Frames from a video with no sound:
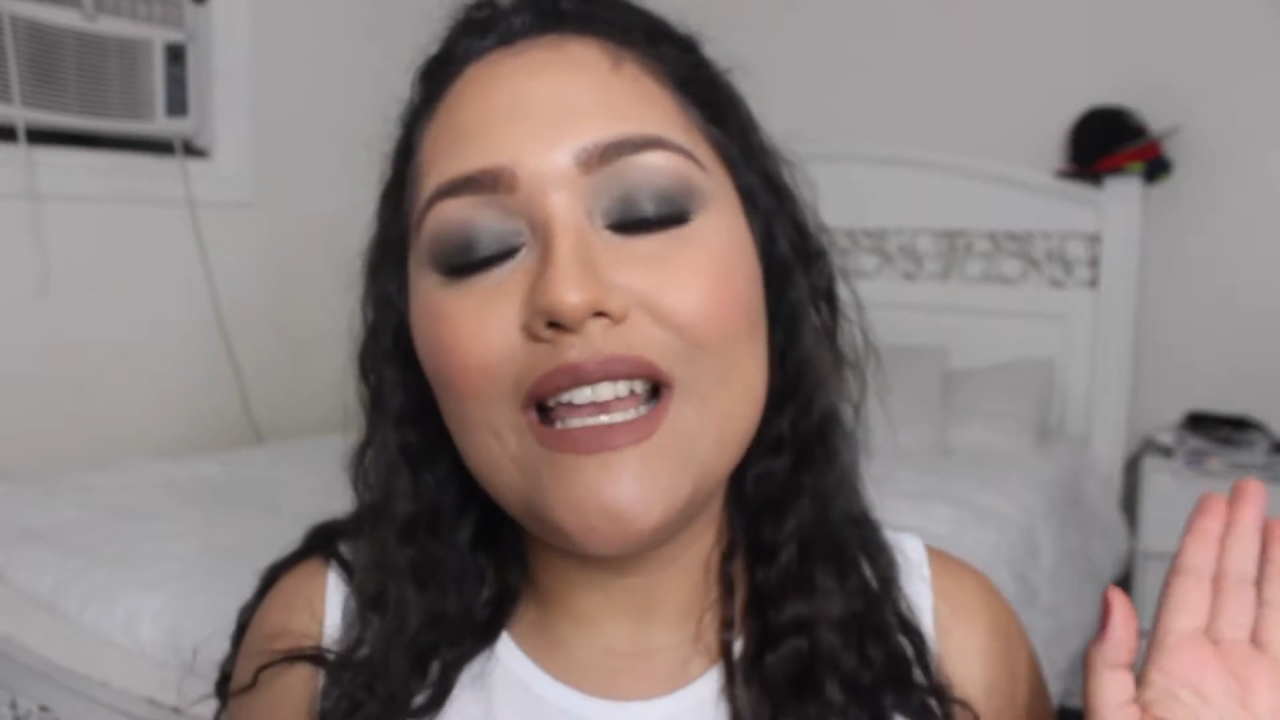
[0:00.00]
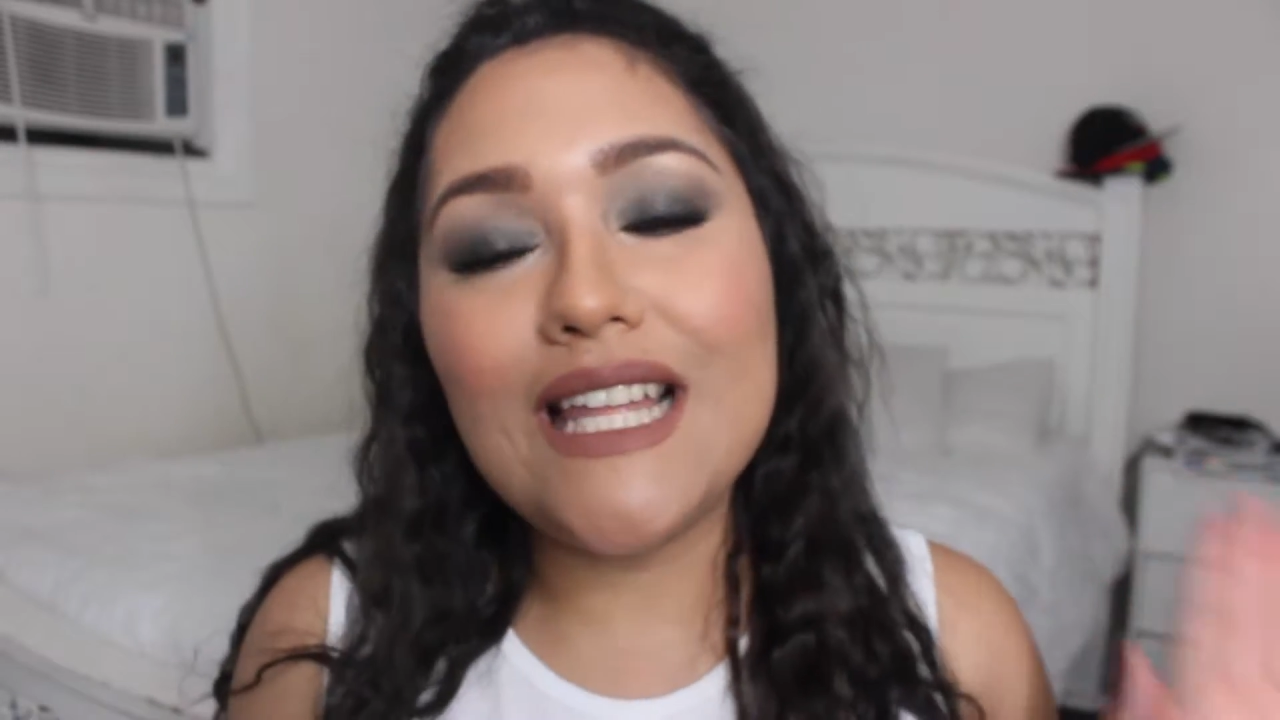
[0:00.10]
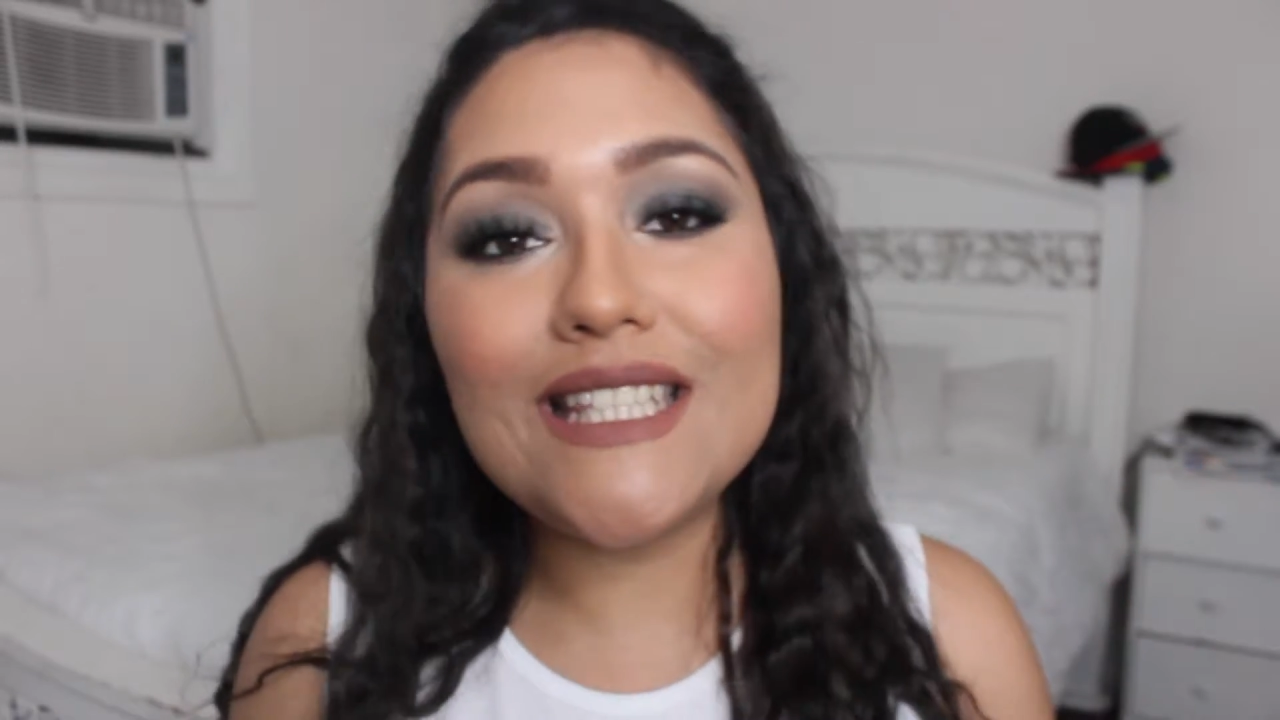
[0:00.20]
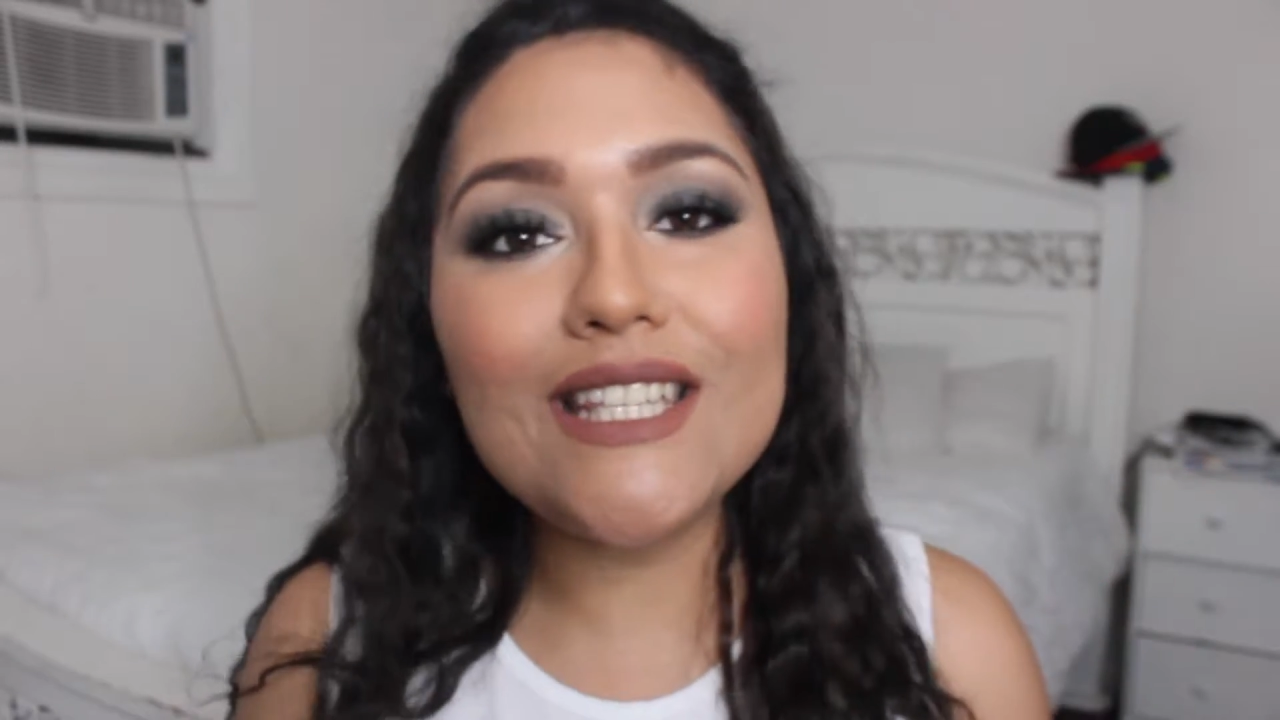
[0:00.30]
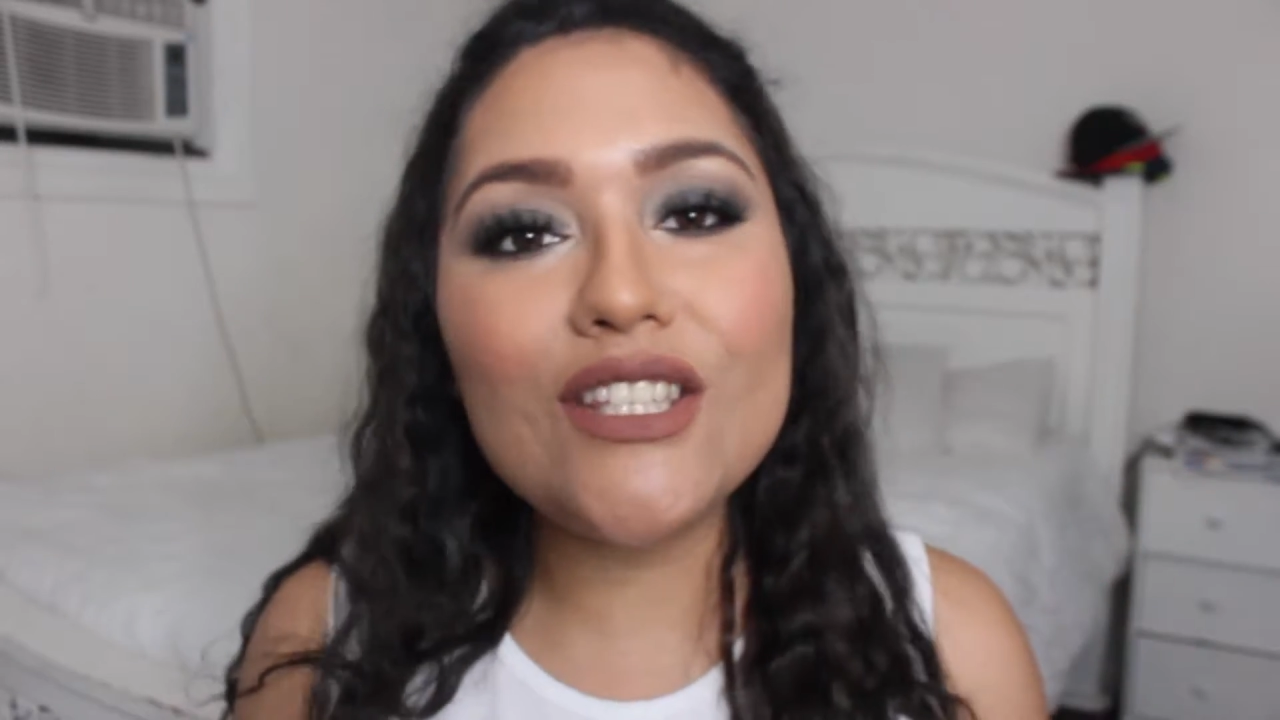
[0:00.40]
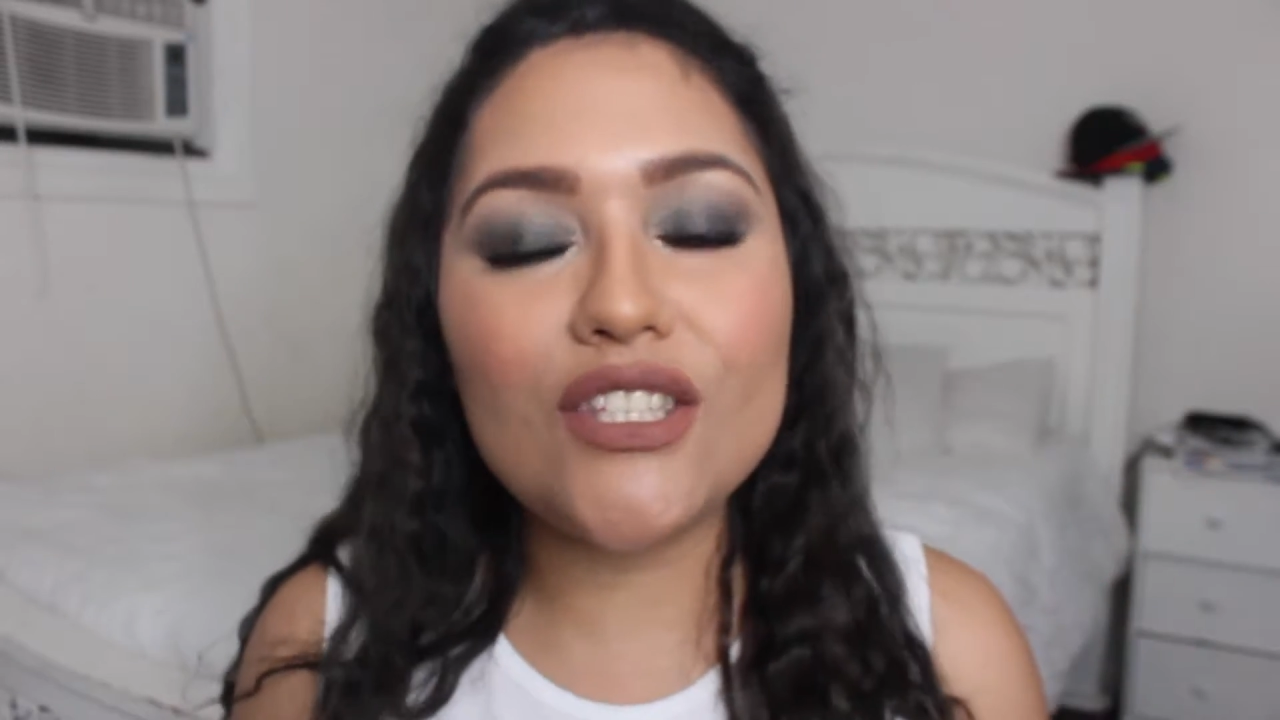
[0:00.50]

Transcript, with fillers: let's get